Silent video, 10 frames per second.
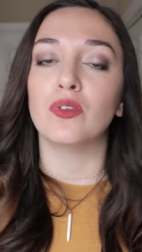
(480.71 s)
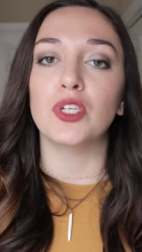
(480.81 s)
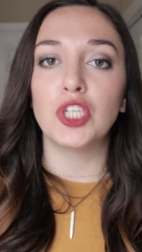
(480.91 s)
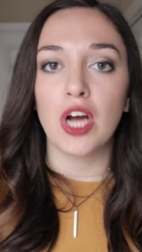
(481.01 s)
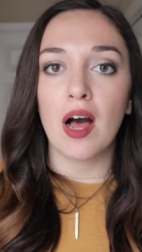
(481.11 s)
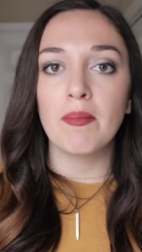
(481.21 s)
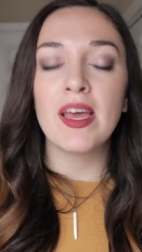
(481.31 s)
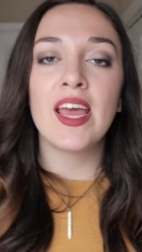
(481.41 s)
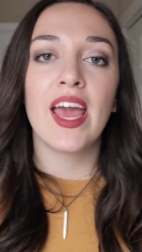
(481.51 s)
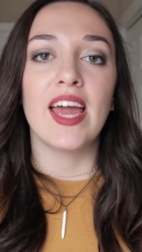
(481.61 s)
to a
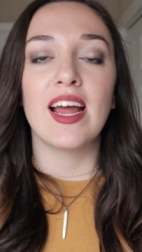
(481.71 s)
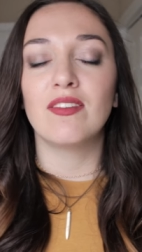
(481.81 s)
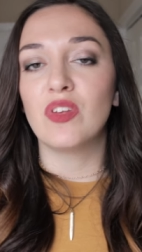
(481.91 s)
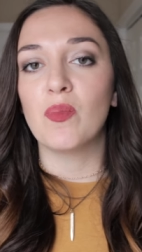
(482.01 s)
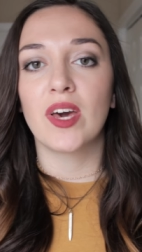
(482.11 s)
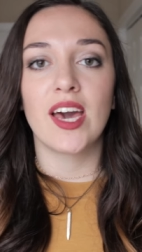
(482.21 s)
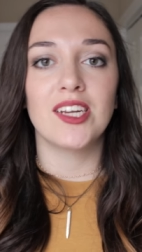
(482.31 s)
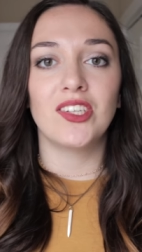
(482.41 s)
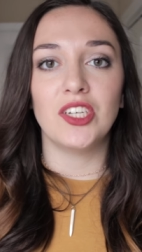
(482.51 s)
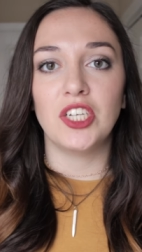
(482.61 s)
shop and have someone
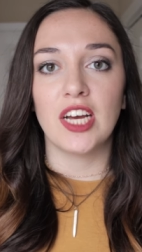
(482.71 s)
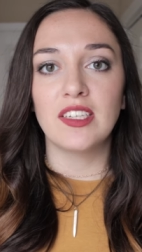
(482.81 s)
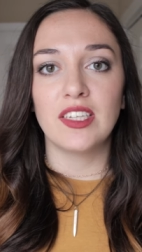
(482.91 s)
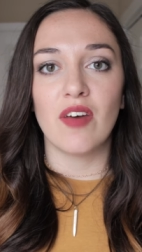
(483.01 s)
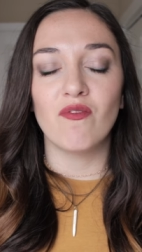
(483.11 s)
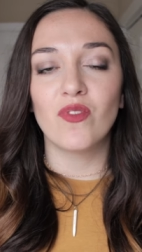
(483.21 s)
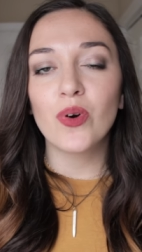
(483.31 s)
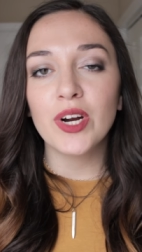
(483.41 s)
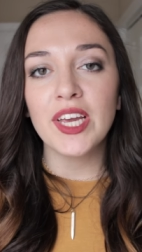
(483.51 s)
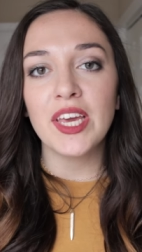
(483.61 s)
kind of suggest some
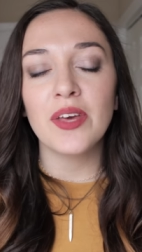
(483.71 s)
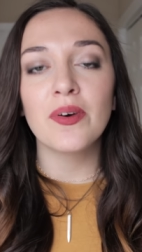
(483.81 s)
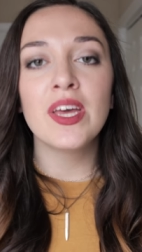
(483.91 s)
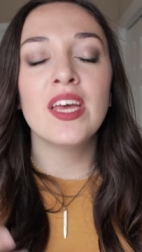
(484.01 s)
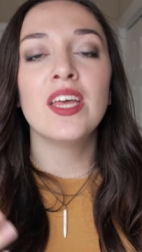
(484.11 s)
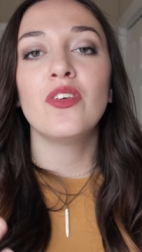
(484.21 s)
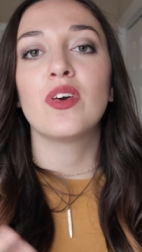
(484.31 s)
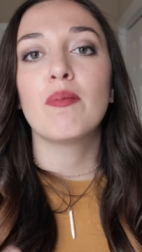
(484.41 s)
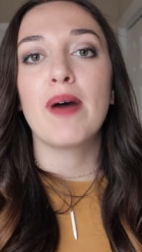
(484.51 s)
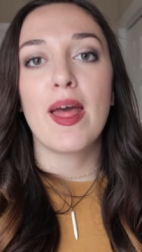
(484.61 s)
for you.
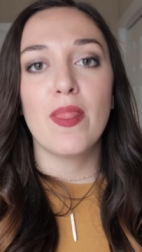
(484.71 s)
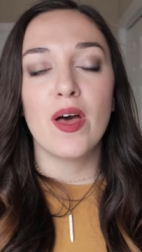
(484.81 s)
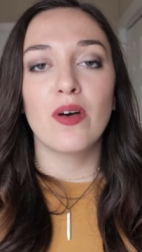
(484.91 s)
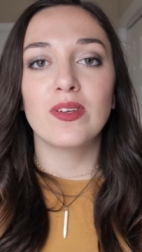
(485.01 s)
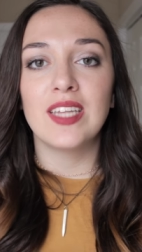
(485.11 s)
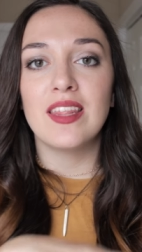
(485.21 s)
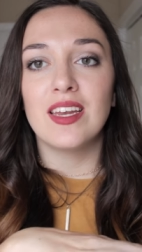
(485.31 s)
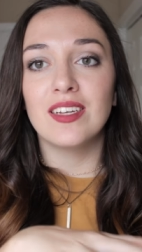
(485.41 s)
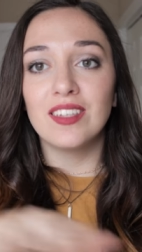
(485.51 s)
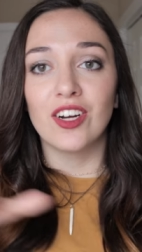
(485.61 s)
You could buy those and
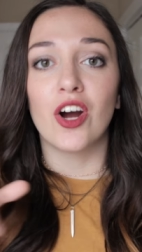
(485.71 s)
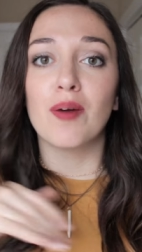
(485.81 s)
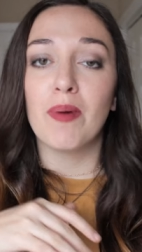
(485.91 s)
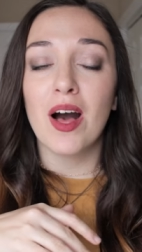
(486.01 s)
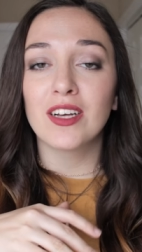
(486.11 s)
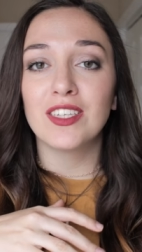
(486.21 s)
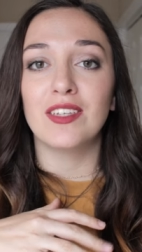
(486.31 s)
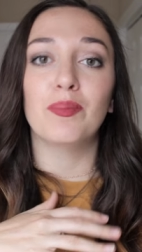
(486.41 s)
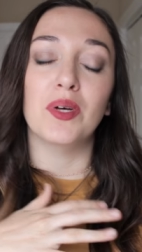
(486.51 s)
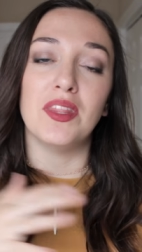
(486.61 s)
then a cigar box
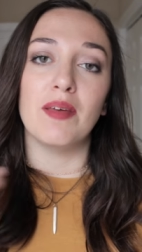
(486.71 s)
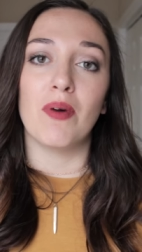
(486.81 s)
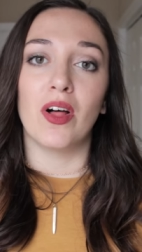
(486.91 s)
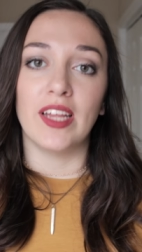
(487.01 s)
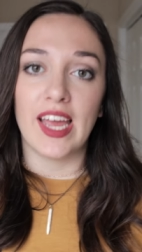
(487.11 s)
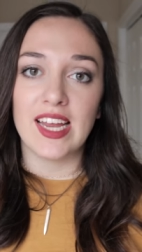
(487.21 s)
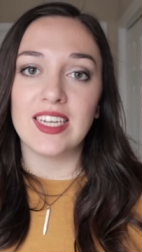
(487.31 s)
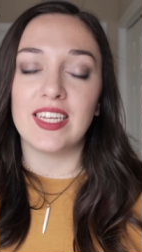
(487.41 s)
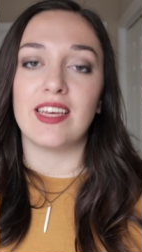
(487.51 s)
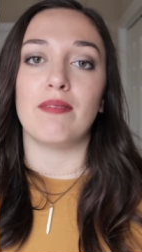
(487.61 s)
to put them all
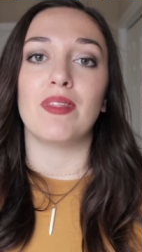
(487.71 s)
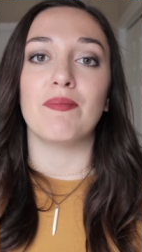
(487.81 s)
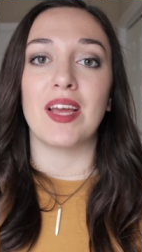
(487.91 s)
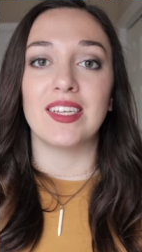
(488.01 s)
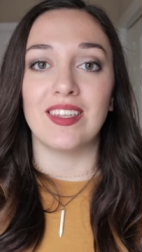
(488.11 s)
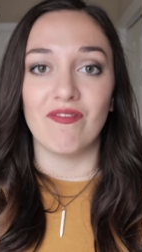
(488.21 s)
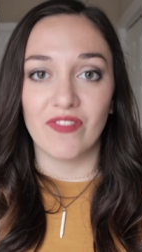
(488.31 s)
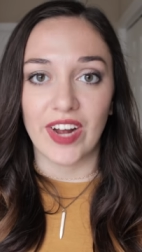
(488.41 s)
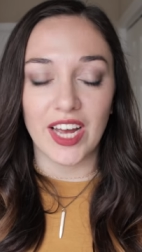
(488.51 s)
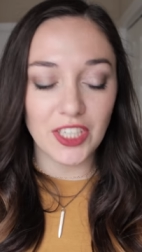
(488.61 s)
in to keep them nice
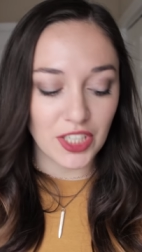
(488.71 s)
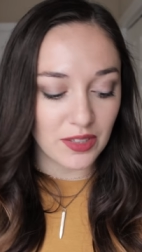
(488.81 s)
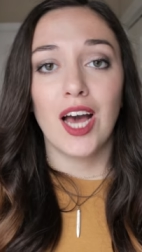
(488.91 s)
and fresh.